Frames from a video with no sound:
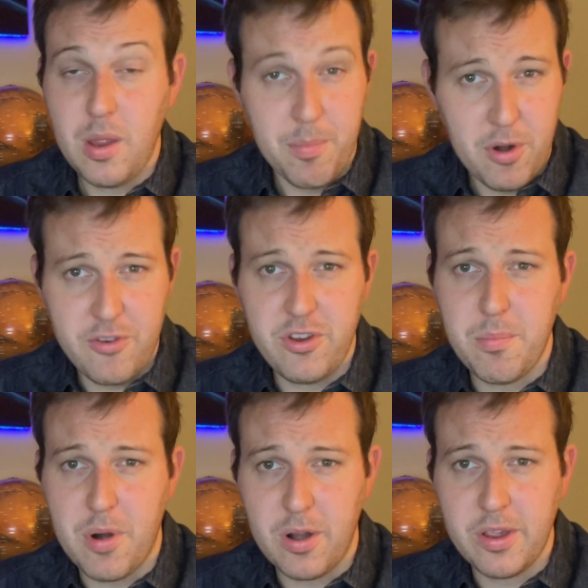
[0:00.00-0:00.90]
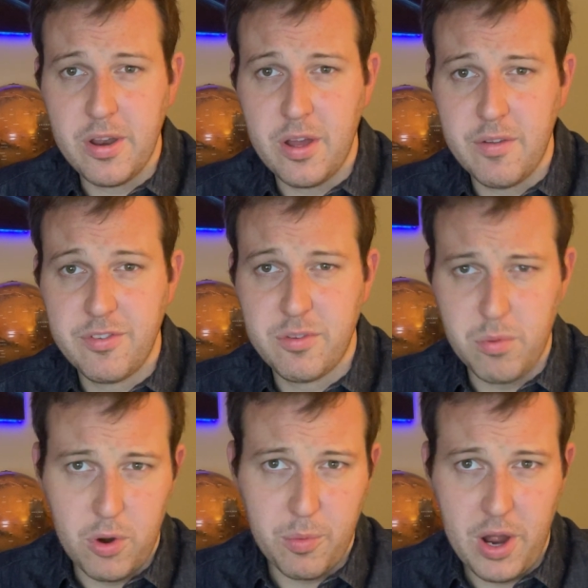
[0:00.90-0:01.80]
emerging market of
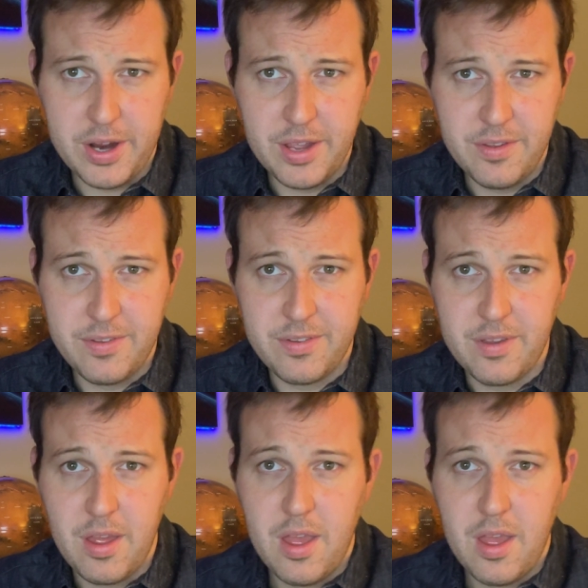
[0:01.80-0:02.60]
small rockets,